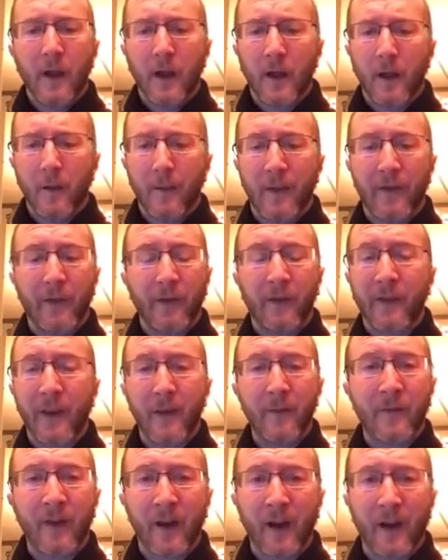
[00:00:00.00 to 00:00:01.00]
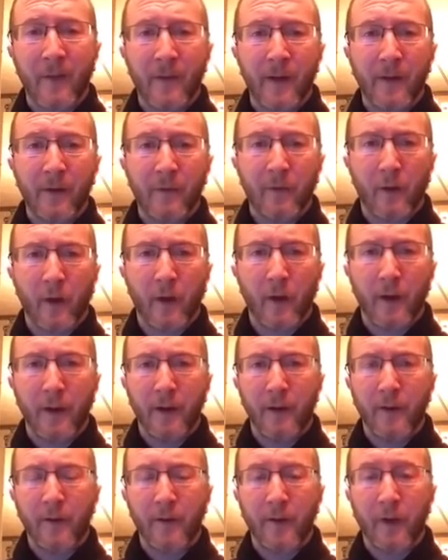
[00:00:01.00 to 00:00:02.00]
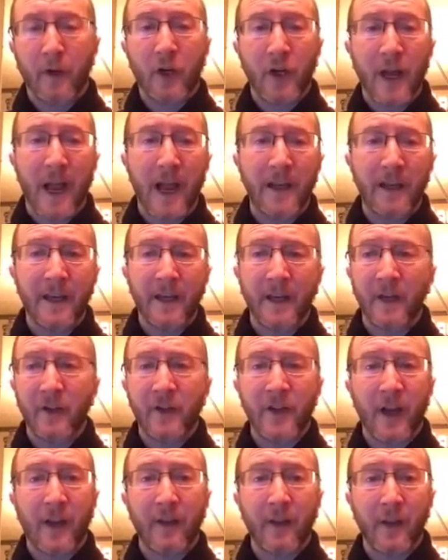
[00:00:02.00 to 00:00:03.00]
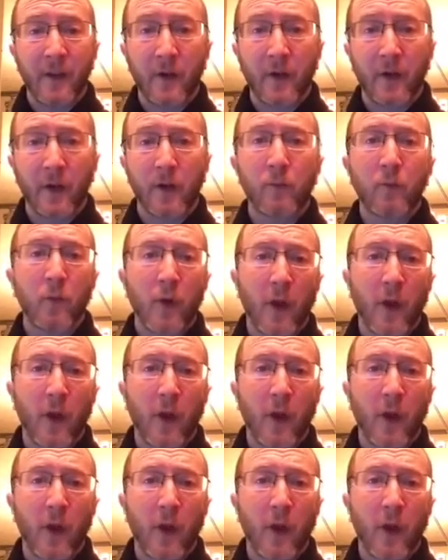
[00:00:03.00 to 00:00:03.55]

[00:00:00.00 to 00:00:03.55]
At the same time that you're drawing the creatinine and checking the urine,